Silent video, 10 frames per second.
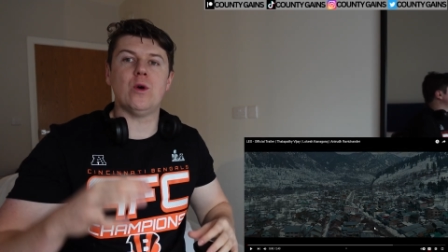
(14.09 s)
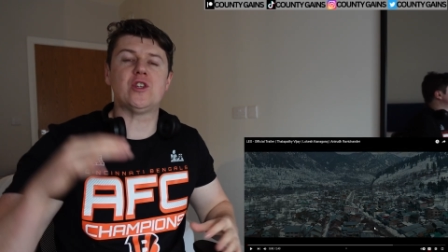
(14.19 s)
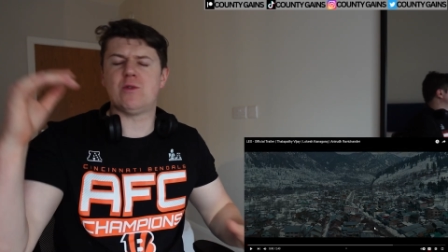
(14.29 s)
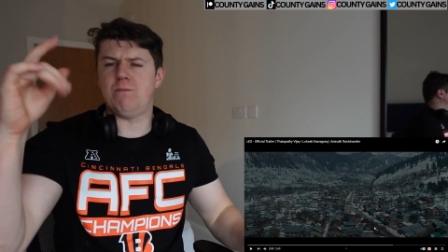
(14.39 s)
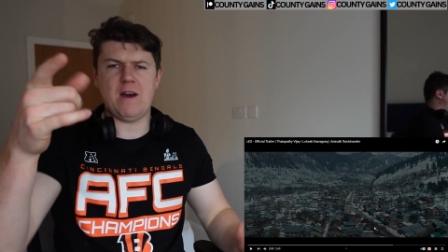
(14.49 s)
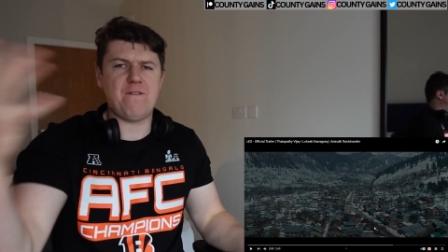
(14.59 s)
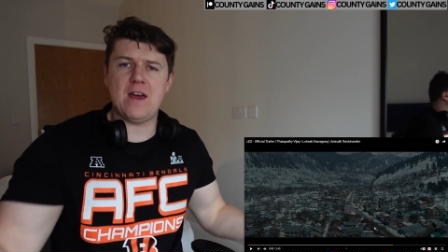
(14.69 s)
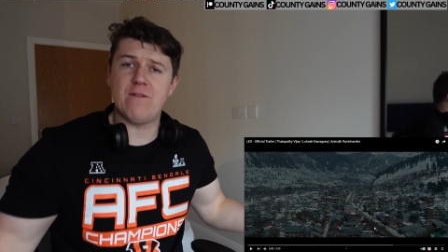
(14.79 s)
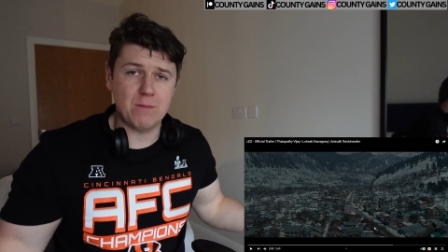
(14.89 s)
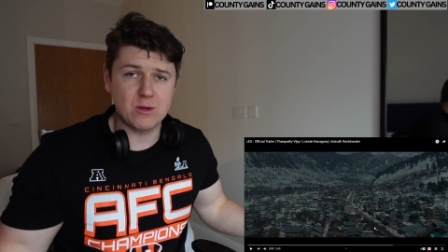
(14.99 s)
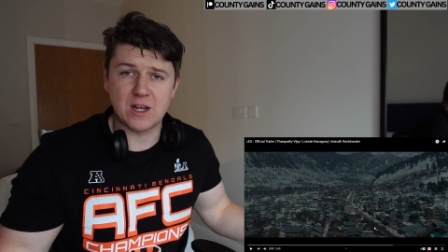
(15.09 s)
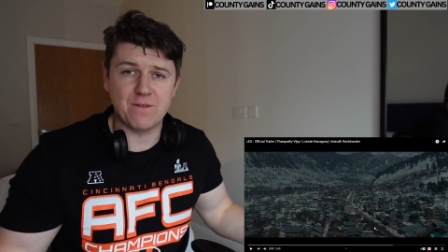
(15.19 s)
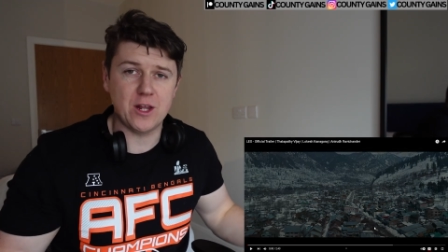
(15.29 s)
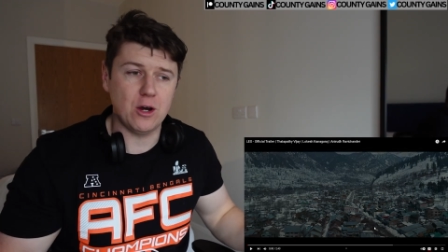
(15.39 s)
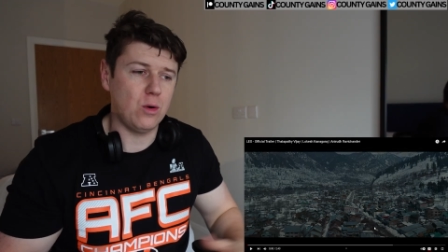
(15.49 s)
which is my favorite music
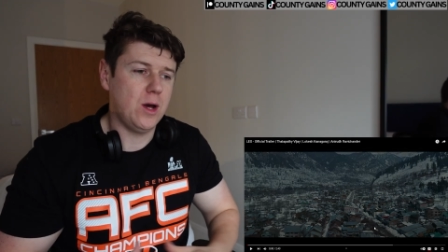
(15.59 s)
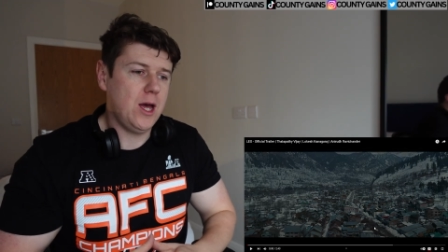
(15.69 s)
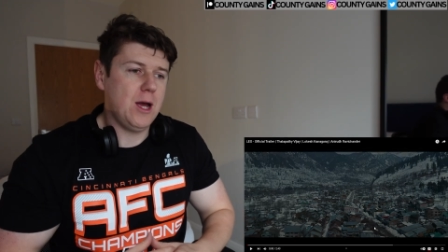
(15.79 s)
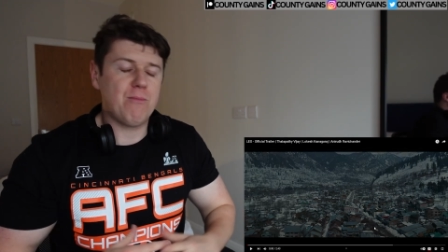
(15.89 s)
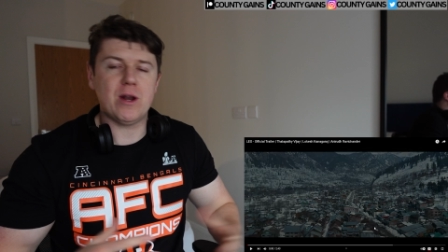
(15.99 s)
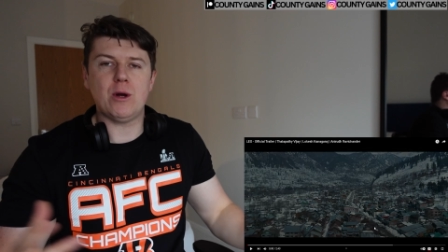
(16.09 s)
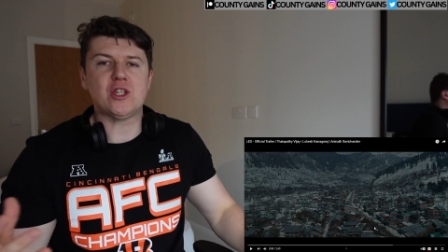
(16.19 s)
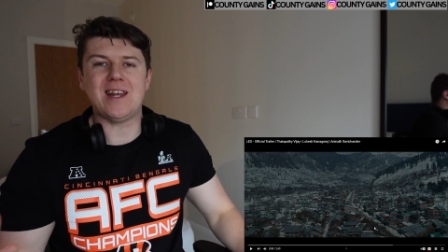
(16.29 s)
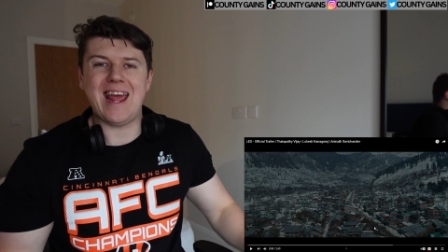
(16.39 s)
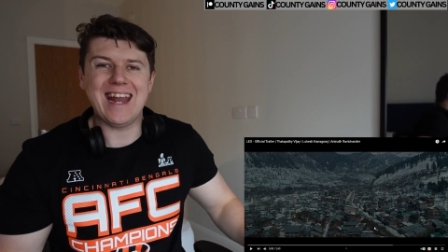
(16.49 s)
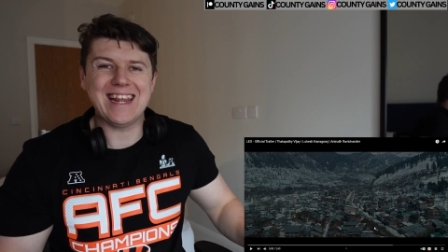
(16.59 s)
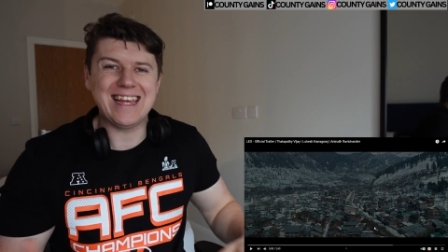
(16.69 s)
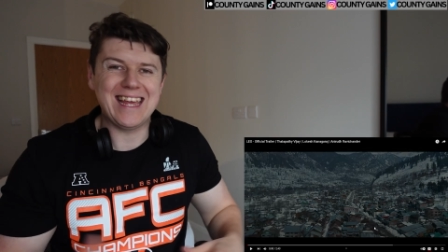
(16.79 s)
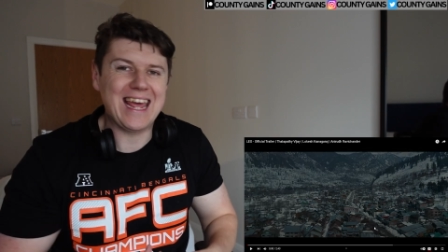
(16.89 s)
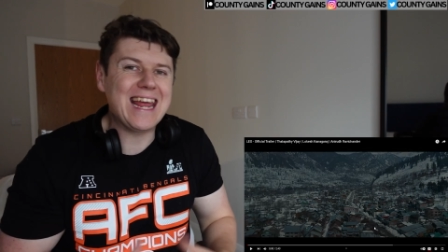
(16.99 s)
video pretty much in
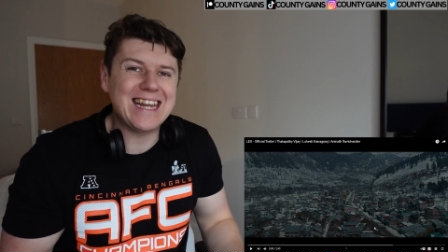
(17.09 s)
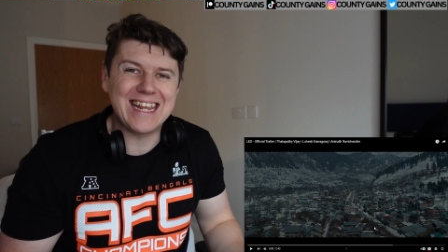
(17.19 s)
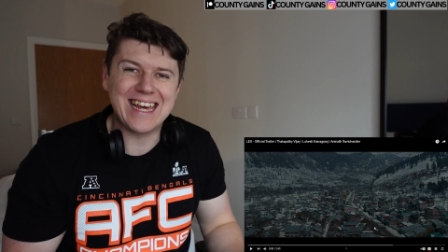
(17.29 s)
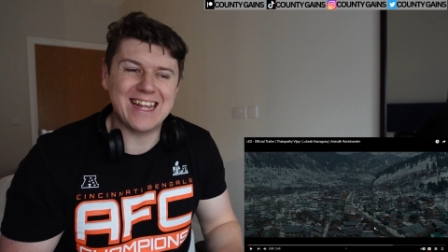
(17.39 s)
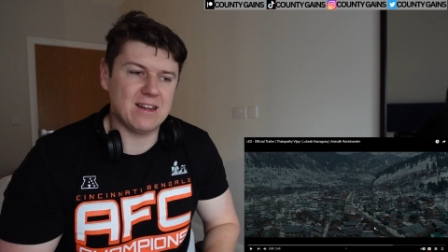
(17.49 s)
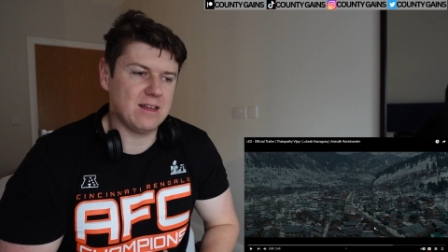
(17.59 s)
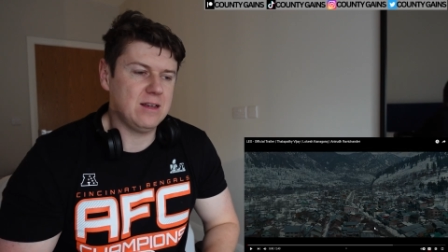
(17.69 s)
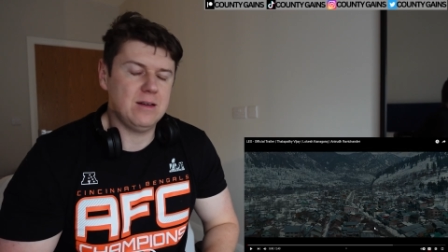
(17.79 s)
any Indian,